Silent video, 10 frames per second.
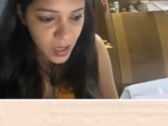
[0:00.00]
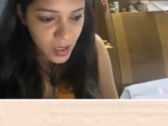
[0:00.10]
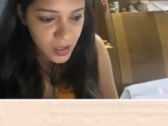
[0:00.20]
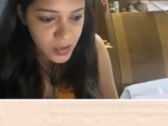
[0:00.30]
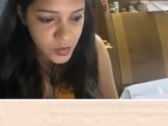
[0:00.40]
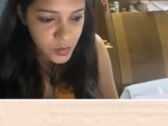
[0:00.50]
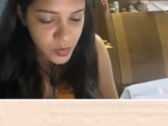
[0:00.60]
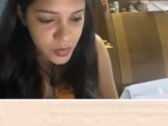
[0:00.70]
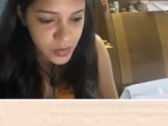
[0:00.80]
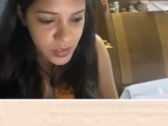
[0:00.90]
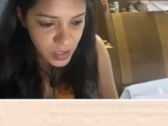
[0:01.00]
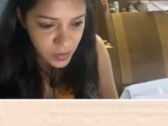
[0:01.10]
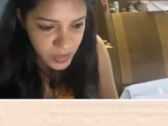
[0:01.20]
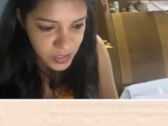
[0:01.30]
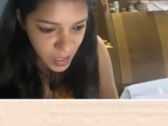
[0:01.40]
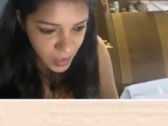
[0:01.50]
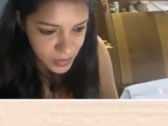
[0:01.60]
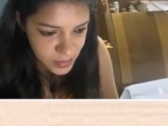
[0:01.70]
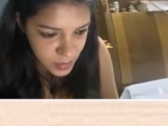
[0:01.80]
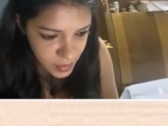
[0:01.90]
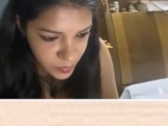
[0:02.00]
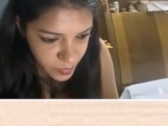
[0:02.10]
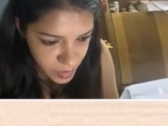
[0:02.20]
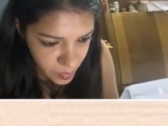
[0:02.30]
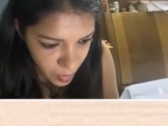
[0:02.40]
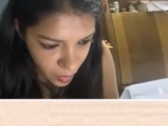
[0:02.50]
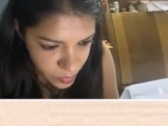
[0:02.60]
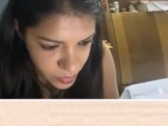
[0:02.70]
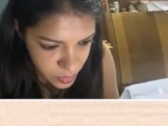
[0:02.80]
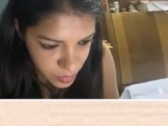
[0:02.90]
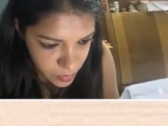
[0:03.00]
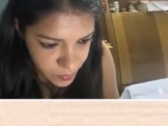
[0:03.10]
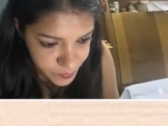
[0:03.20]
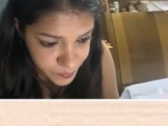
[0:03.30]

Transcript: Uh, so Salim is asking me about the